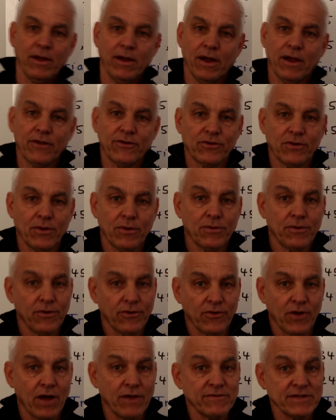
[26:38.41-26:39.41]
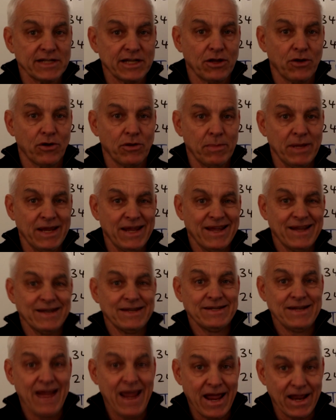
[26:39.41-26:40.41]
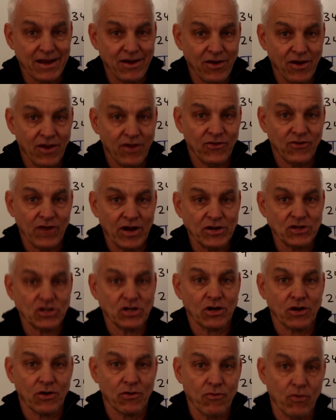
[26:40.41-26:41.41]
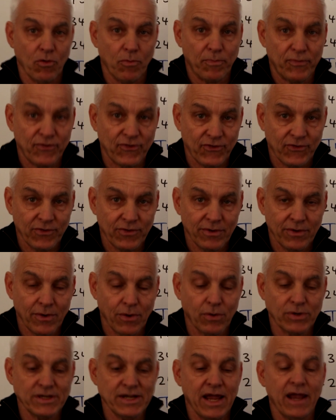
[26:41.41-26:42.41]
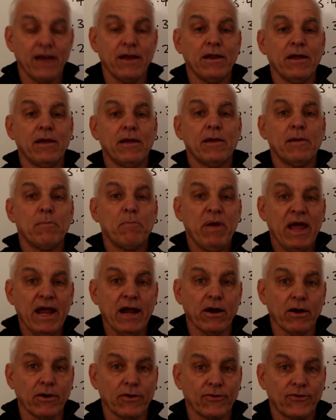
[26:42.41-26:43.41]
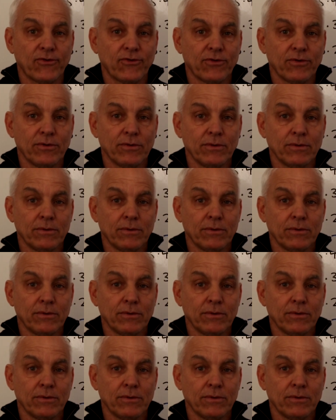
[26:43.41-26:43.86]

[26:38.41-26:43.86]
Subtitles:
And so there's obviously going to be 10 such groups, 10 pairs.